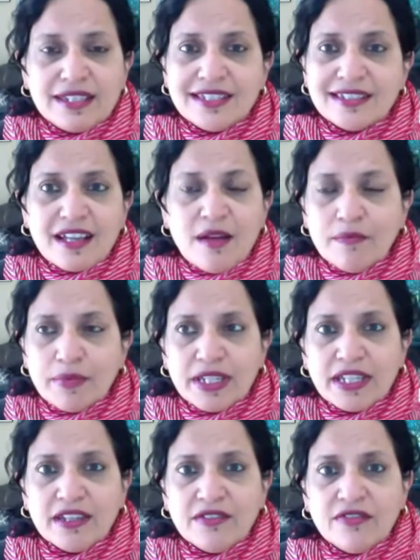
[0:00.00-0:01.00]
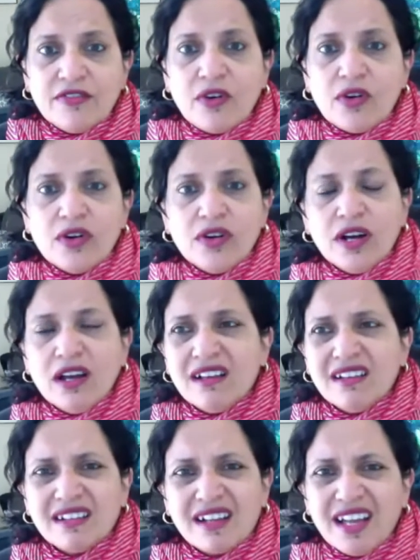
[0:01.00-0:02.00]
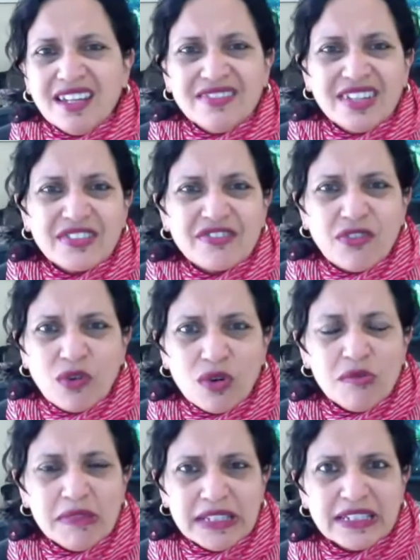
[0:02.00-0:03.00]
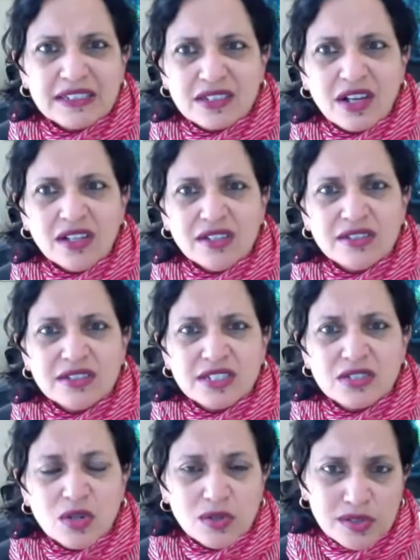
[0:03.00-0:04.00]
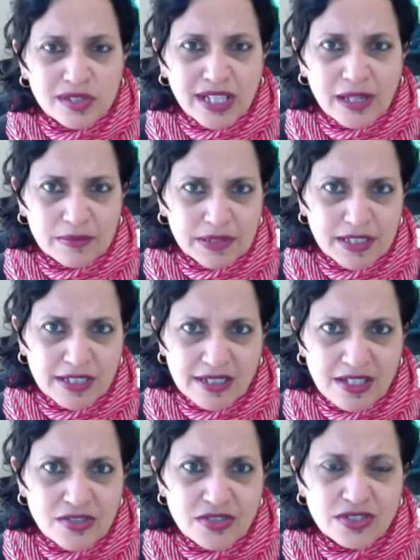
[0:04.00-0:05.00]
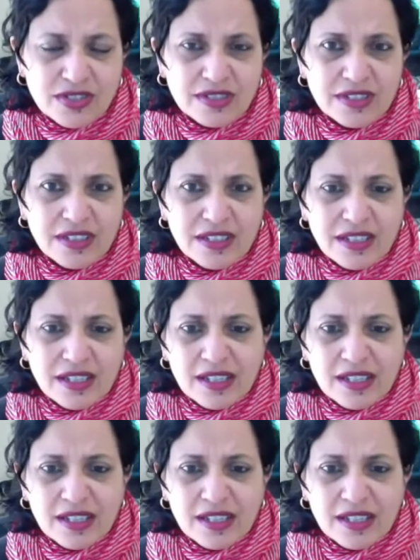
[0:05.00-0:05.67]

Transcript: this company for kind of like $4 million in total capitalization.